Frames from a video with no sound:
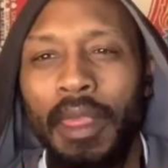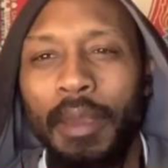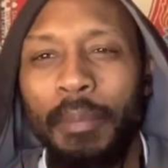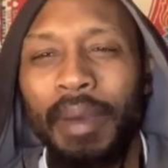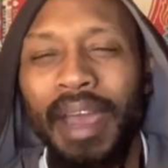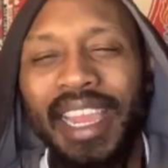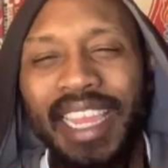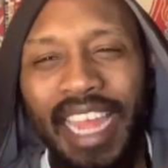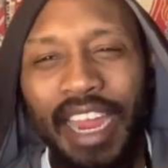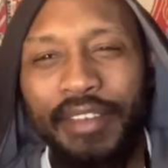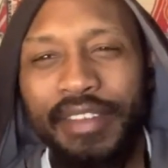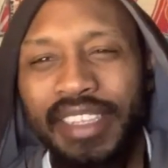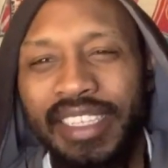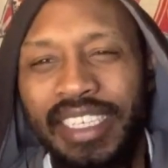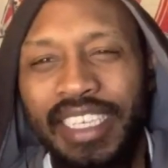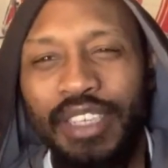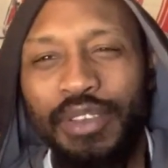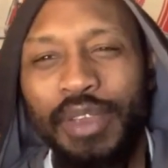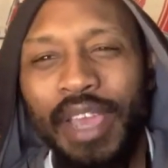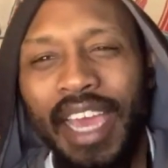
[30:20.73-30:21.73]
but I
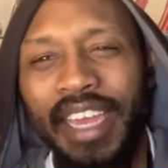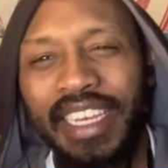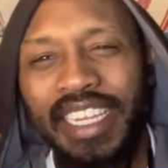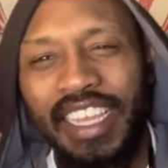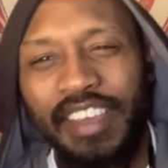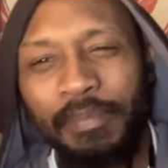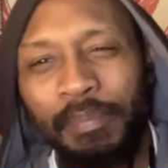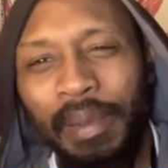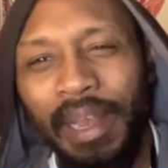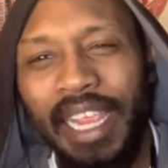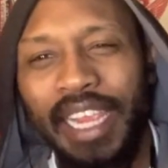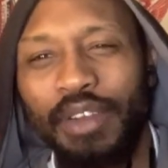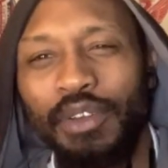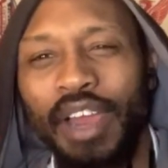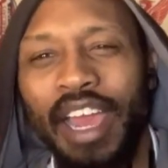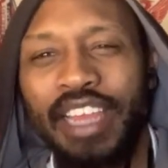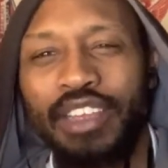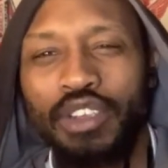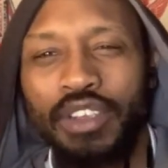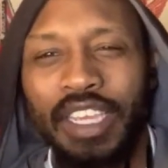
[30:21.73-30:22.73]
guarantee you, had he have played or
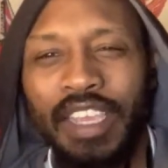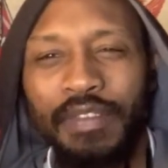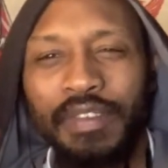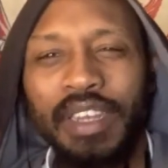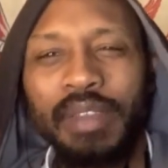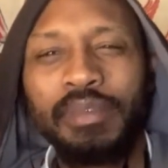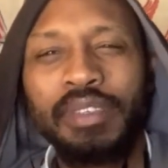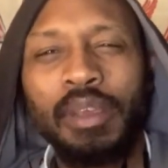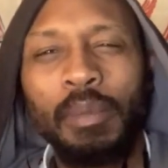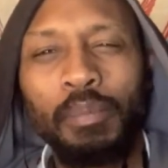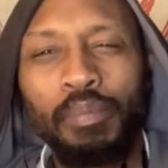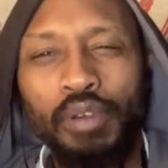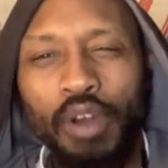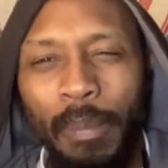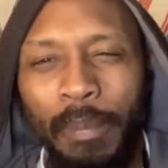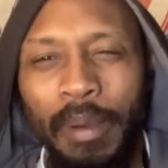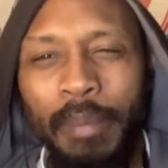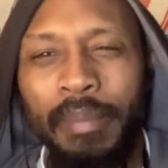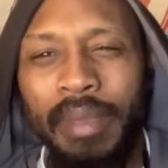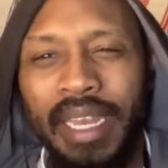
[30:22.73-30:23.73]
had you given him some
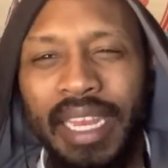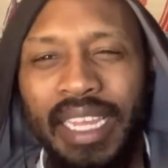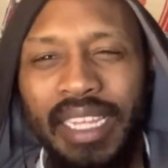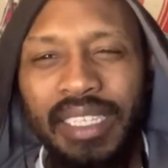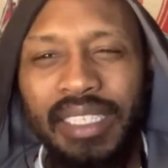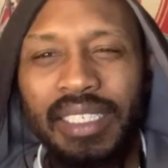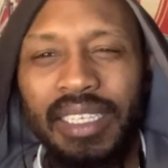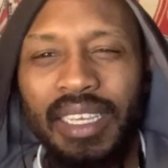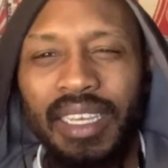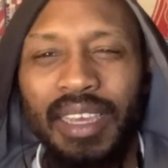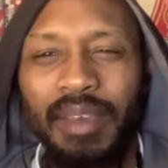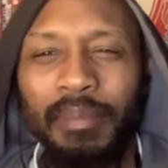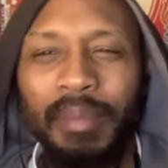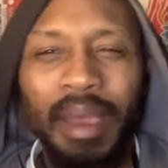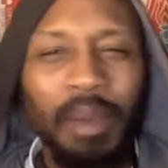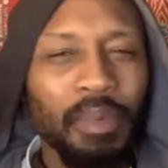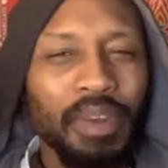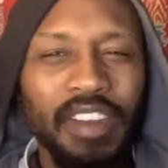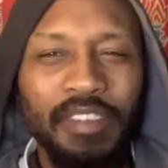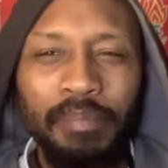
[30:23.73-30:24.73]
proper minutes,
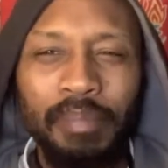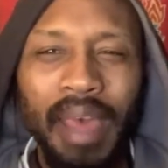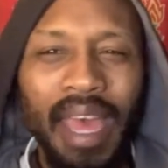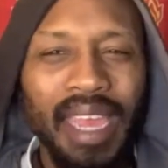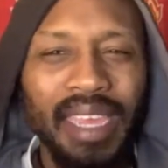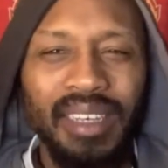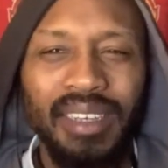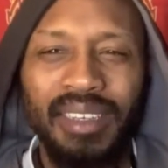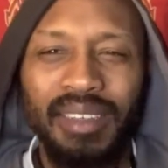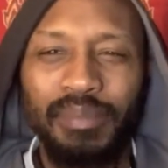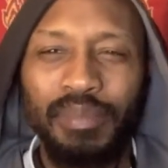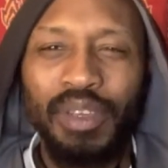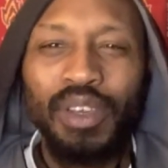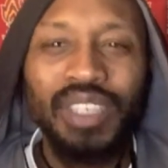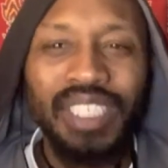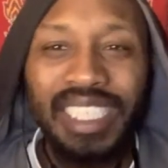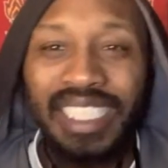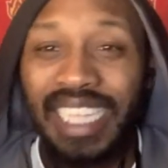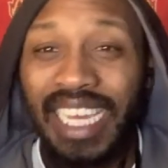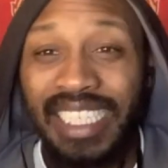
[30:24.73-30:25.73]
man would have bagged,
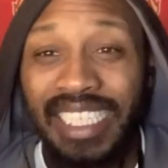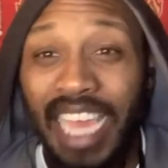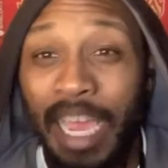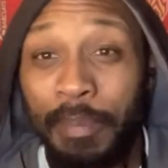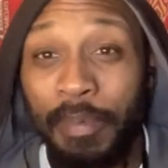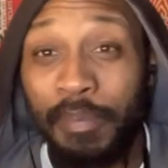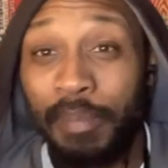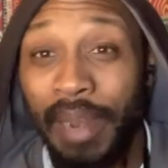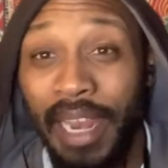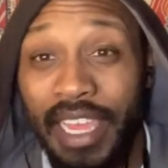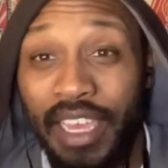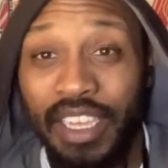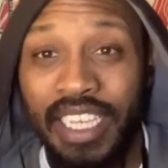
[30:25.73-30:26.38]
because he's that type of player.